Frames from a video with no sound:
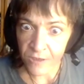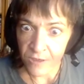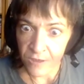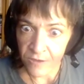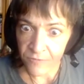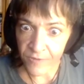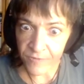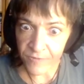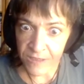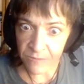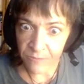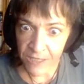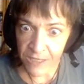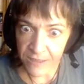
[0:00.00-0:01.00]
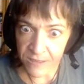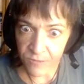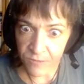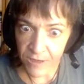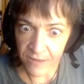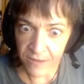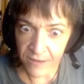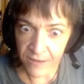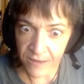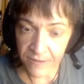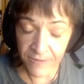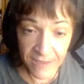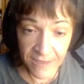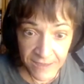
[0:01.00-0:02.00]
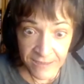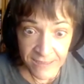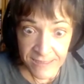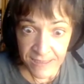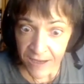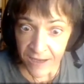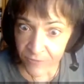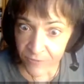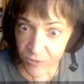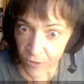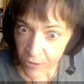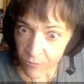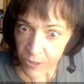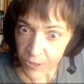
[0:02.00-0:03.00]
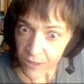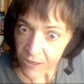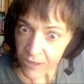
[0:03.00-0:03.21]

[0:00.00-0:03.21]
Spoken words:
15 minutes, right? That it is a kind of a trauma.